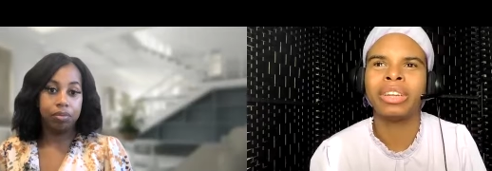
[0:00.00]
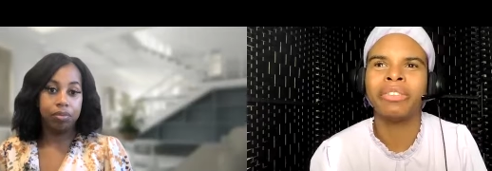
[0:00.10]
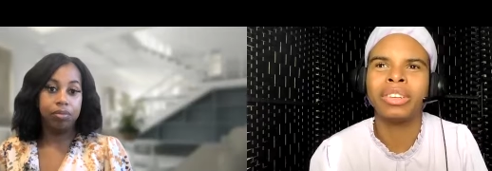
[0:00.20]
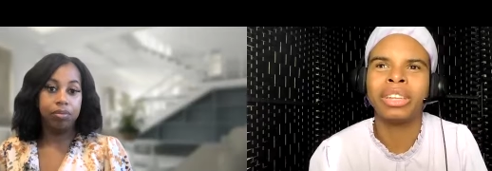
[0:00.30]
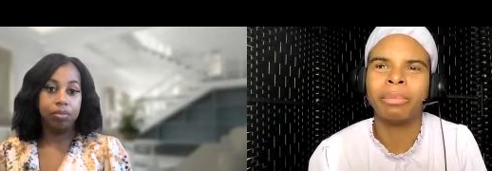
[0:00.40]

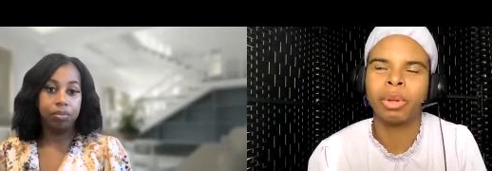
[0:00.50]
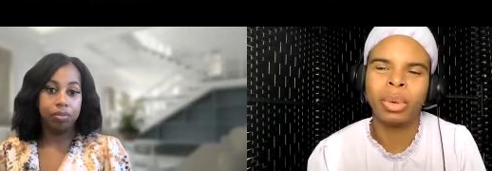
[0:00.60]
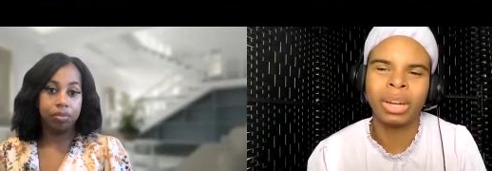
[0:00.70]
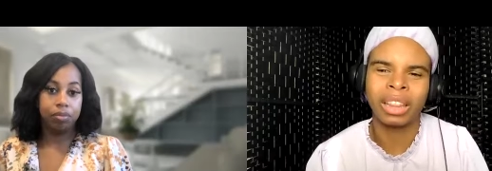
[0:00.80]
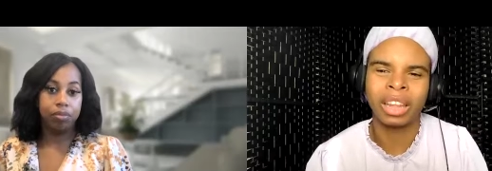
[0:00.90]
Speaker 1: differences
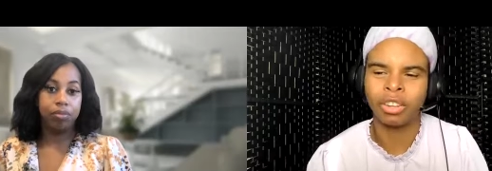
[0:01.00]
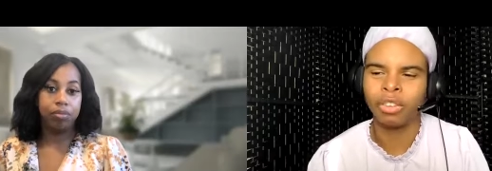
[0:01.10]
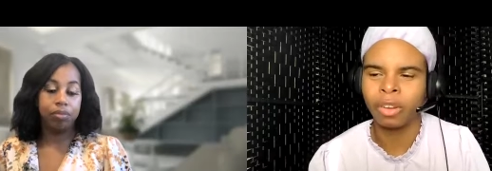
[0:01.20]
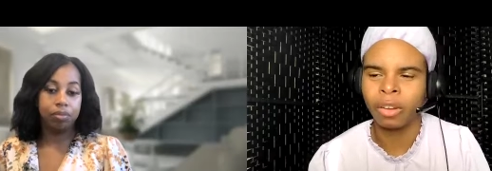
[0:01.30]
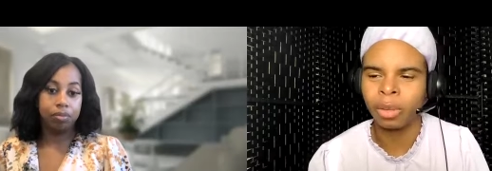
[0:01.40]
between that that
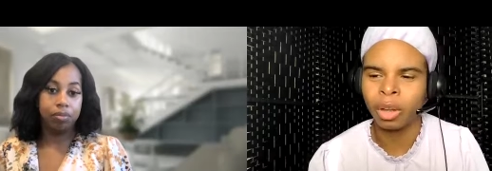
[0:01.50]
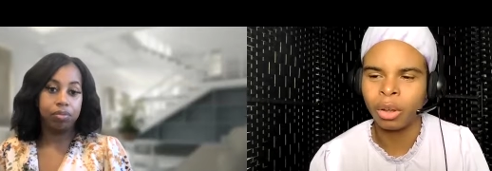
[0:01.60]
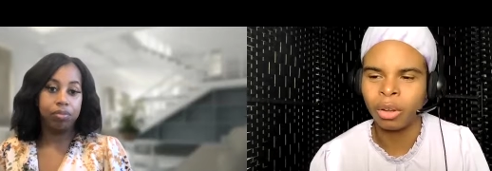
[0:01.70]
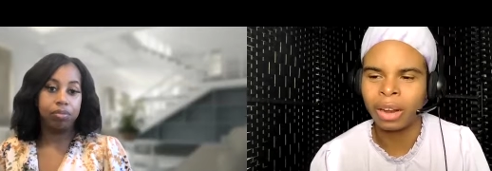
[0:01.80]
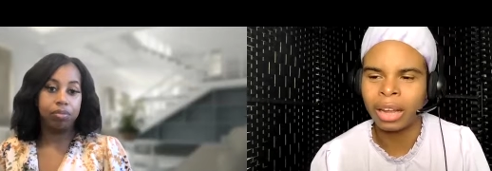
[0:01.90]
you've
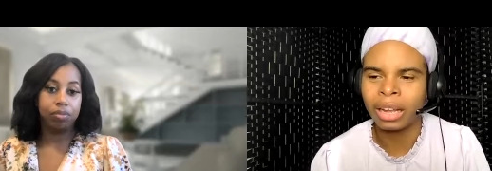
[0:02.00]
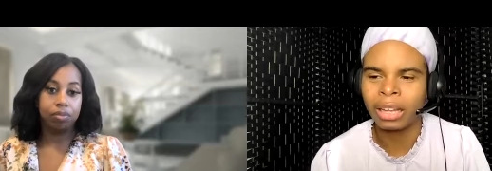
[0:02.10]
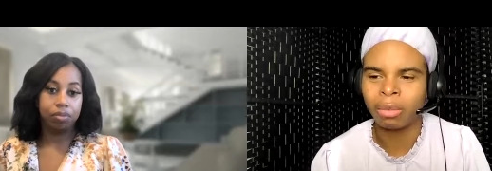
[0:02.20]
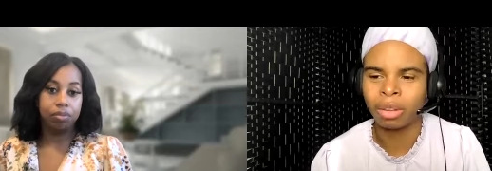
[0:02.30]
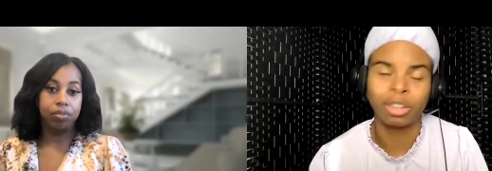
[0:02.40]
observed i
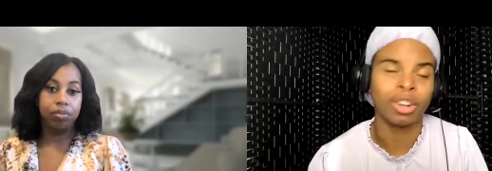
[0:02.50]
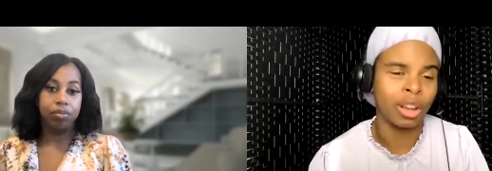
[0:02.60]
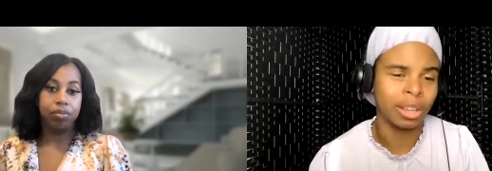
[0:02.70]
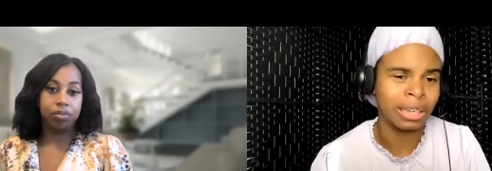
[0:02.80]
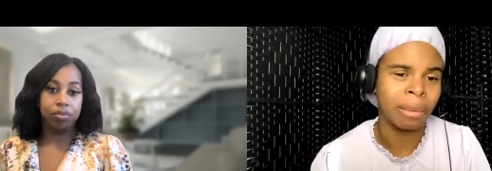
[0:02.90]
guess it
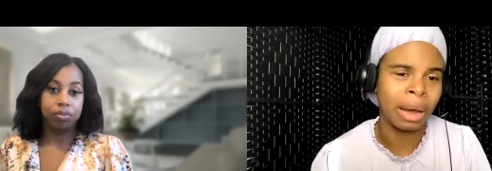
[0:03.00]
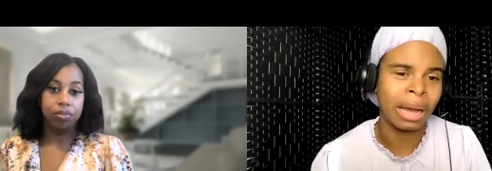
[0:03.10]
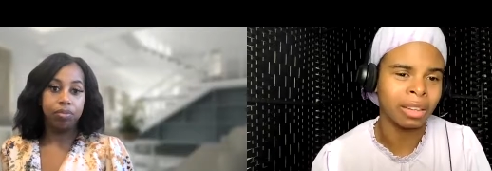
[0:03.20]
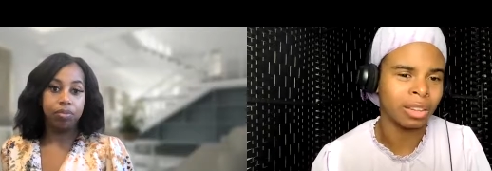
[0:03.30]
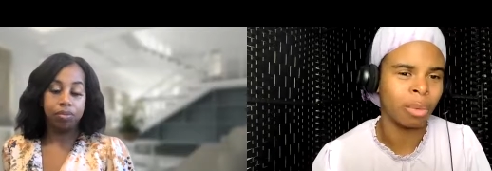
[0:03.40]
starts in the
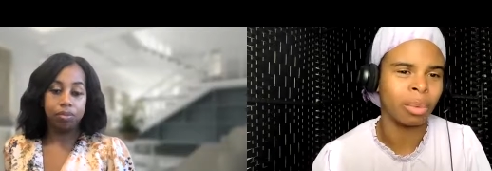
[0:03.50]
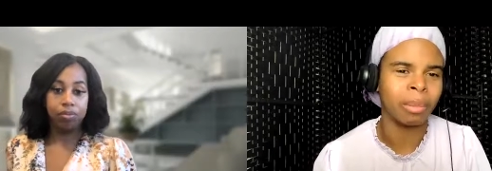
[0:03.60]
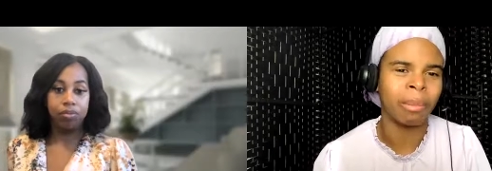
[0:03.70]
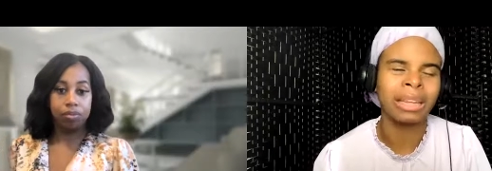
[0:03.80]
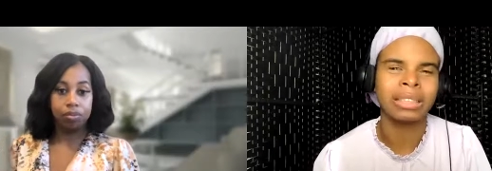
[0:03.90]
mind start
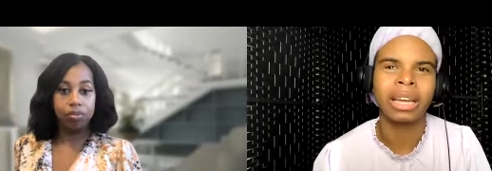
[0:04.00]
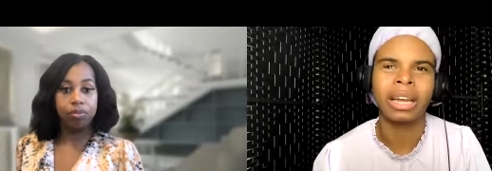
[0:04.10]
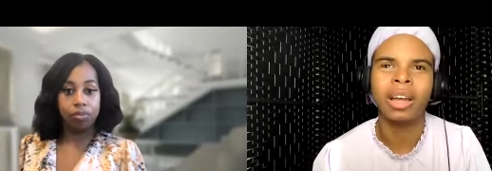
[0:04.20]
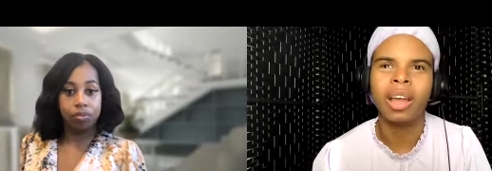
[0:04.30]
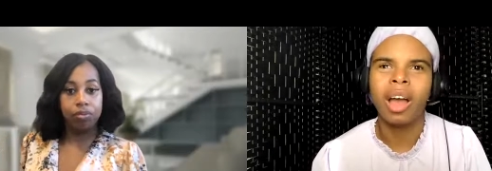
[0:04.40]
with
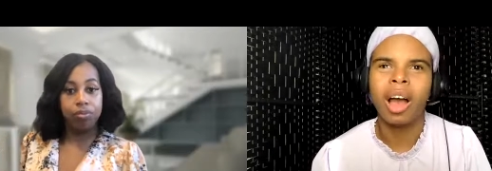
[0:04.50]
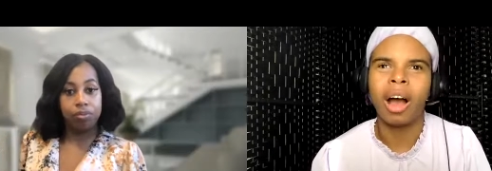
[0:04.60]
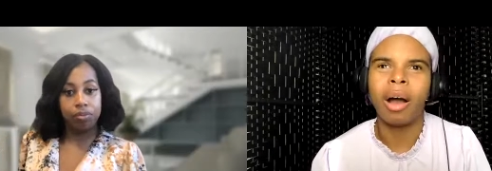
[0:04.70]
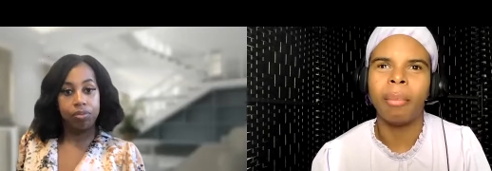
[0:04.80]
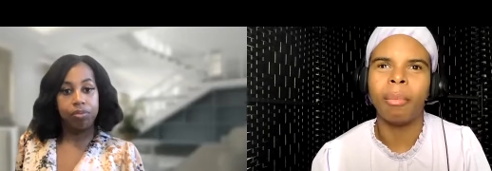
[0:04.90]
mindset
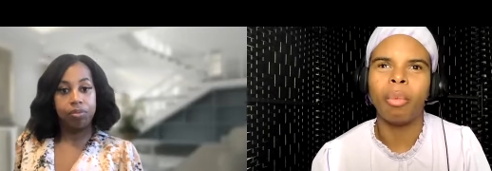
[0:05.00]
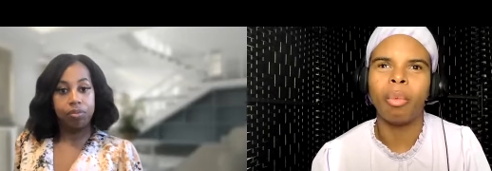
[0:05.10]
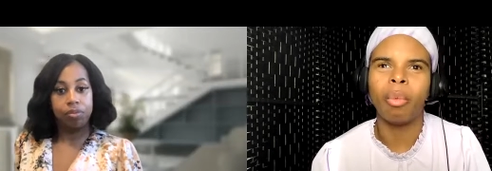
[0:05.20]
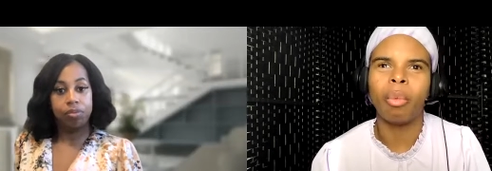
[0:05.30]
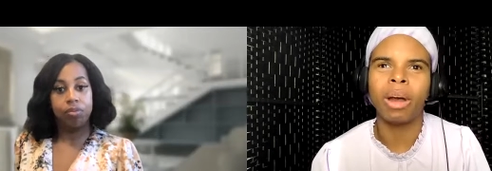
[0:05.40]
um,
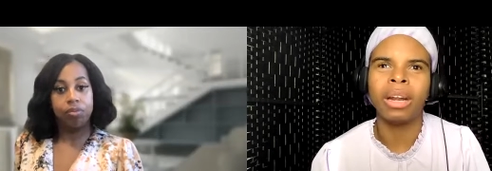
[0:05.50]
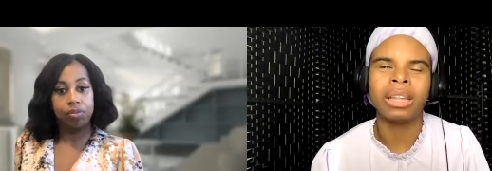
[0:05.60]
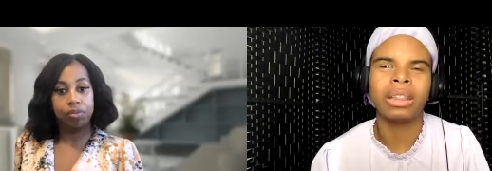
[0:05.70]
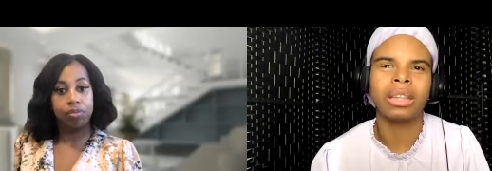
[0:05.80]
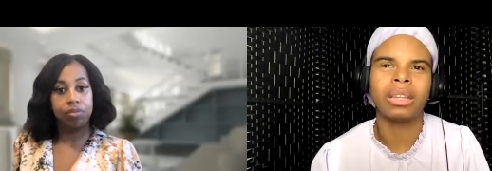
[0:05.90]
what
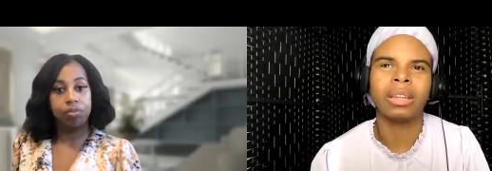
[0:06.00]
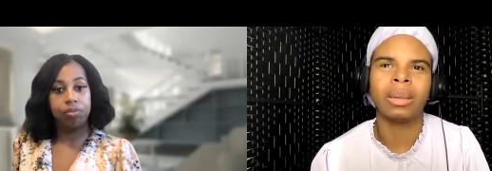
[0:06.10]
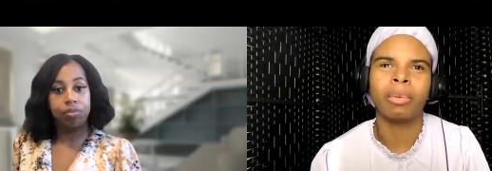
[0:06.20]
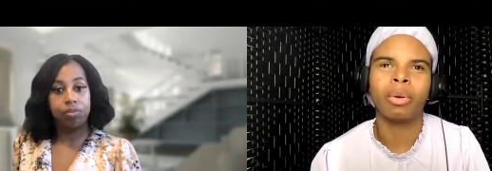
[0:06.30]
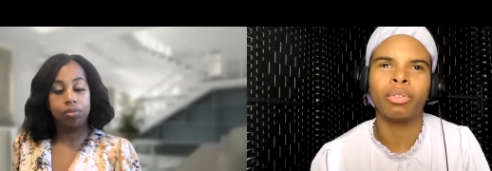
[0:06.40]
is the
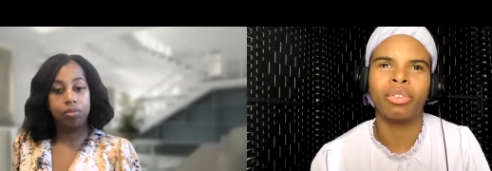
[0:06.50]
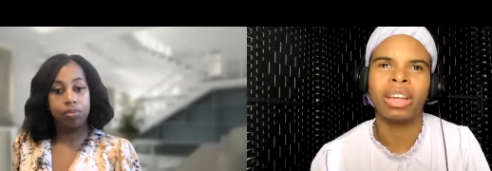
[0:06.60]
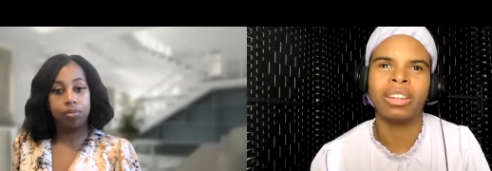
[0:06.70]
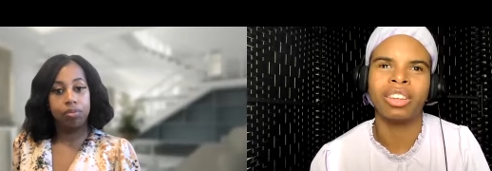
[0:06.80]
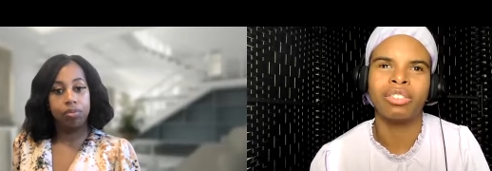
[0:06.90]
typical
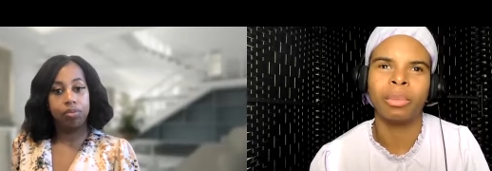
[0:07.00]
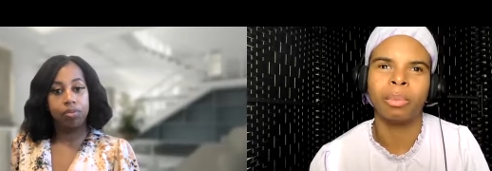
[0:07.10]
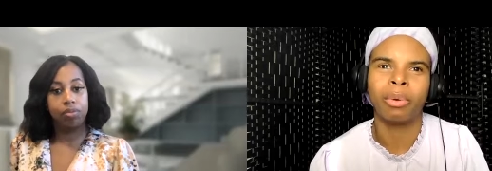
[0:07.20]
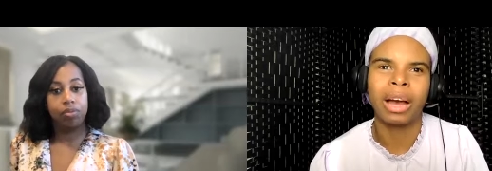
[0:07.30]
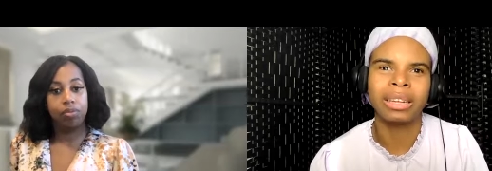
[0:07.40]
transition
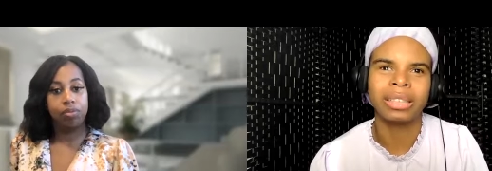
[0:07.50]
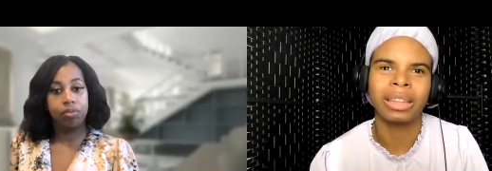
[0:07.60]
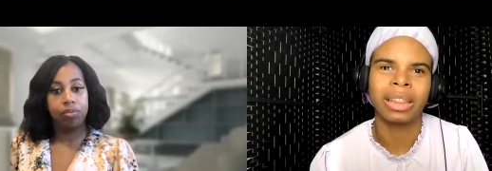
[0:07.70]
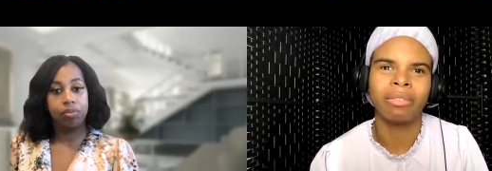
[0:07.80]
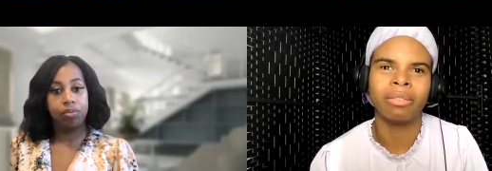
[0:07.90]

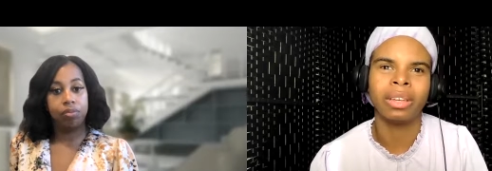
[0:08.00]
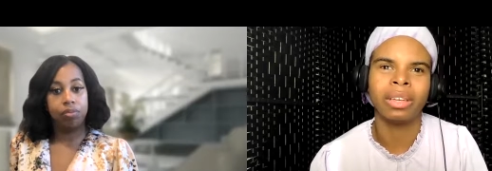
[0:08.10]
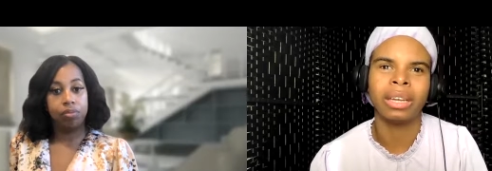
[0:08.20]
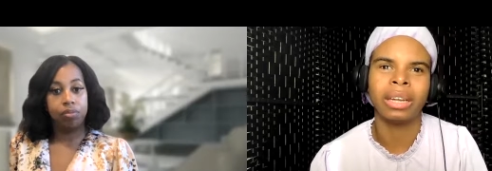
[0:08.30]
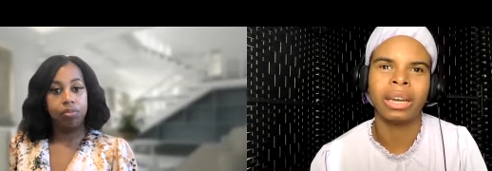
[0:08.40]
process that
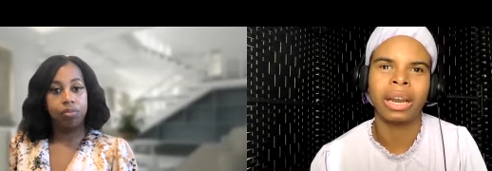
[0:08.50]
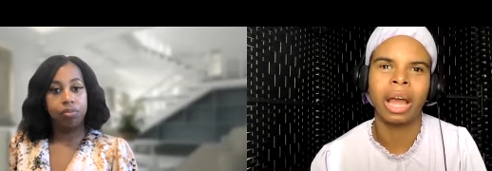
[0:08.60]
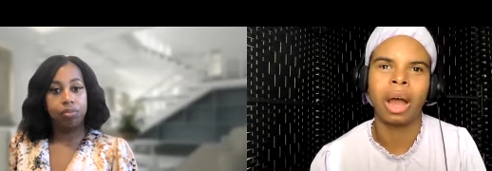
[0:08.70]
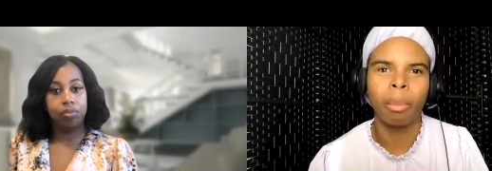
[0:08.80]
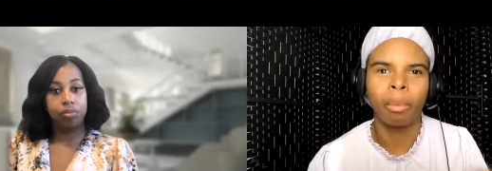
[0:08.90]
really can
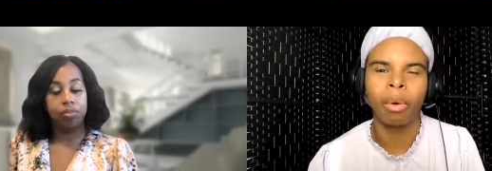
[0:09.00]
help